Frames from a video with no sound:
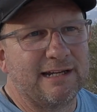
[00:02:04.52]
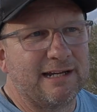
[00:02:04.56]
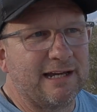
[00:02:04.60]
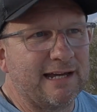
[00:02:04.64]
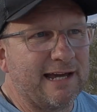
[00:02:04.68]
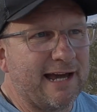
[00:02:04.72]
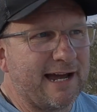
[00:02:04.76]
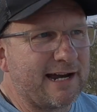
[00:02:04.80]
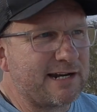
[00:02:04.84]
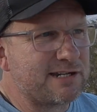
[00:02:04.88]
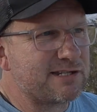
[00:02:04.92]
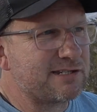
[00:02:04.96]

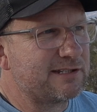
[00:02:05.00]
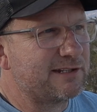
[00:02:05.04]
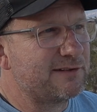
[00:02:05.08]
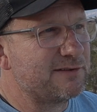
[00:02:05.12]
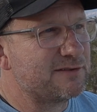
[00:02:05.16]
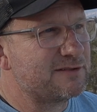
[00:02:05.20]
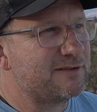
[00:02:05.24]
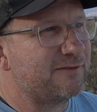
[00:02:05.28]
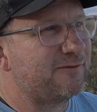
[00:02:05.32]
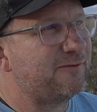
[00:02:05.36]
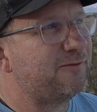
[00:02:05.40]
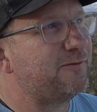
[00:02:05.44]
Actually, it
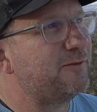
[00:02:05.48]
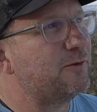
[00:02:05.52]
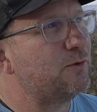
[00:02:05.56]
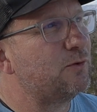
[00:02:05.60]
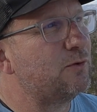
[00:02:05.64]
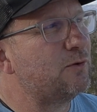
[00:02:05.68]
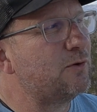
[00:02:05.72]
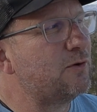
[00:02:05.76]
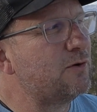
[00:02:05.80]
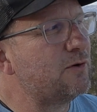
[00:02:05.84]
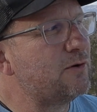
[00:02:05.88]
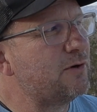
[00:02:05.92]

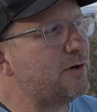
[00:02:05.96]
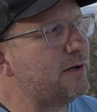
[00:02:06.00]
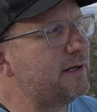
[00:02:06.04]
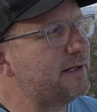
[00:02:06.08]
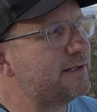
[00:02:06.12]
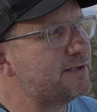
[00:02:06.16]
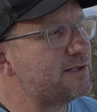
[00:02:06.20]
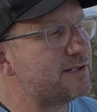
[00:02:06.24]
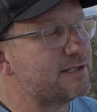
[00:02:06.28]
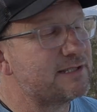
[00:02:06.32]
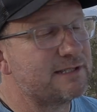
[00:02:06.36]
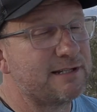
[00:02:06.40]
was
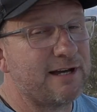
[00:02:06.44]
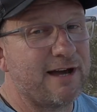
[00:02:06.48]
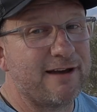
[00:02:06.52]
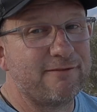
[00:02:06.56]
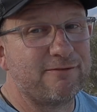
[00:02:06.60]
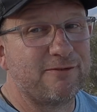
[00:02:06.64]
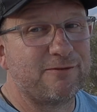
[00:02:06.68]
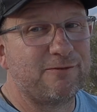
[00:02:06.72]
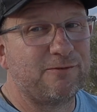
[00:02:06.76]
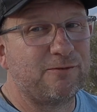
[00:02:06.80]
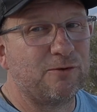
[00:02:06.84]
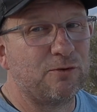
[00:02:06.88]
just
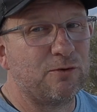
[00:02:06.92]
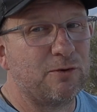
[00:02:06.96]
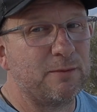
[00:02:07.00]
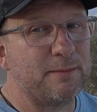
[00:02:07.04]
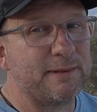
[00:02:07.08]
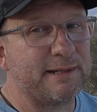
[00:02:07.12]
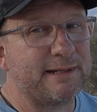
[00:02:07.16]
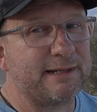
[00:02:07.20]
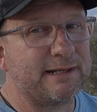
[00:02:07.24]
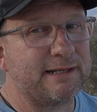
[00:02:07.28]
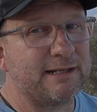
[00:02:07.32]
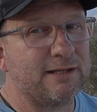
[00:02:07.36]
over 4
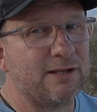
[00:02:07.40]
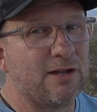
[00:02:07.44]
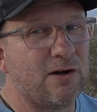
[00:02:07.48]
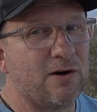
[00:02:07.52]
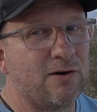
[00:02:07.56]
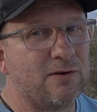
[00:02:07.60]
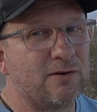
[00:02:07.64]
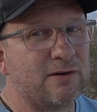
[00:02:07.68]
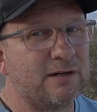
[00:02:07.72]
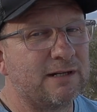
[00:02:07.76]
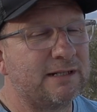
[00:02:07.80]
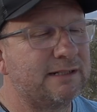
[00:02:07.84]
minute
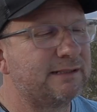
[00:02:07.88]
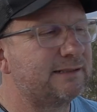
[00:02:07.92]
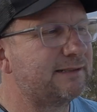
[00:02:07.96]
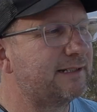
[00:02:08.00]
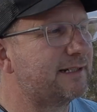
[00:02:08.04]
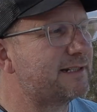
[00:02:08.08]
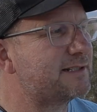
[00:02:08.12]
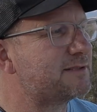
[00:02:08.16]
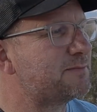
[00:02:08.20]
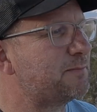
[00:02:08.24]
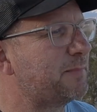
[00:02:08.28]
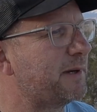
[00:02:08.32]
long
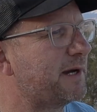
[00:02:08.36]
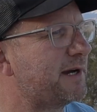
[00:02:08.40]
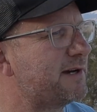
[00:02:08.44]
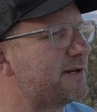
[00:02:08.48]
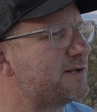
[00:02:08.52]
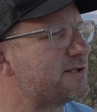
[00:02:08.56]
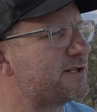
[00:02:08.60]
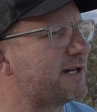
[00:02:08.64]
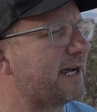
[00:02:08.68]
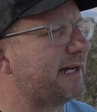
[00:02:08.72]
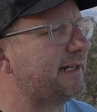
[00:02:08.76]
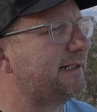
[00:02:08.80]

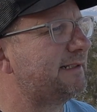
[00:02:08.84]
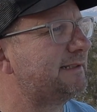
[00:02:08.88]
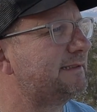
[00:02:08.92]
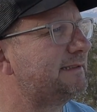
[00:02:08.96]
exposure,